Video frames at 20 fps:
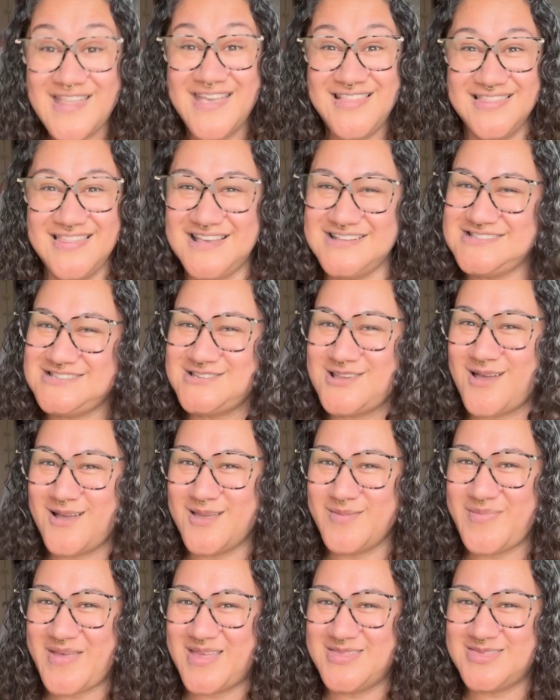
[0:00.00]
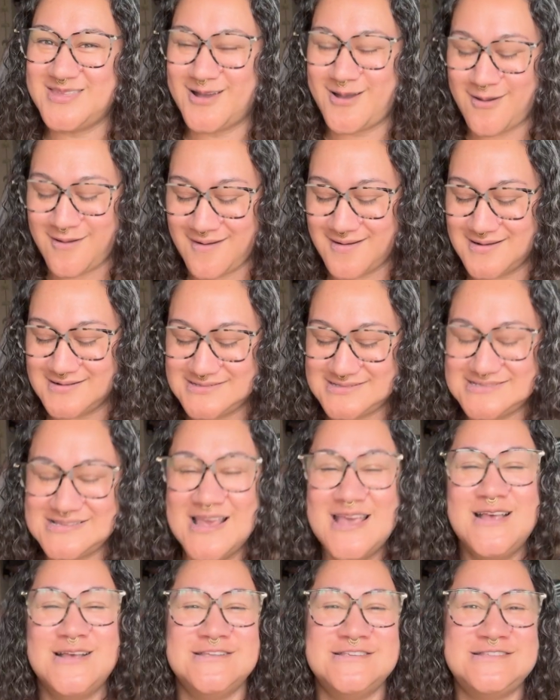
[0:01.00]
Let's talk about the cards.
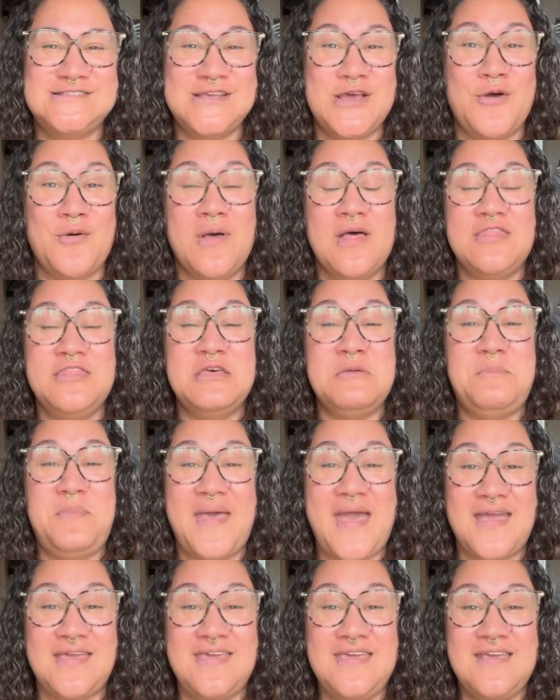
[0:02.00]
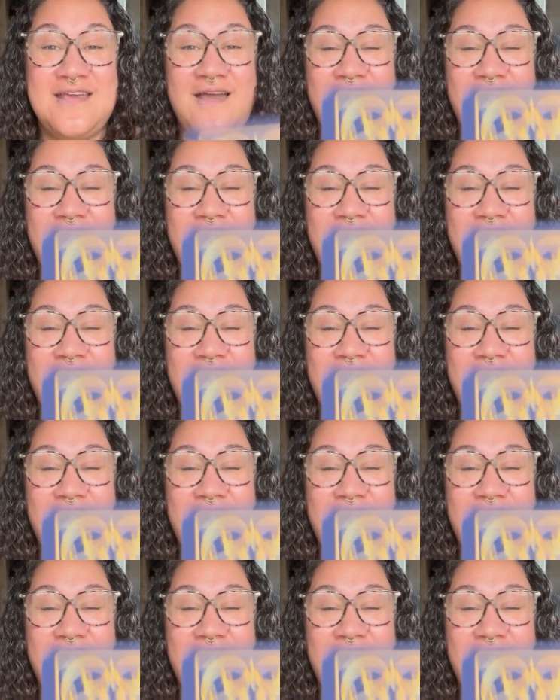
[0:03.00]
So the backing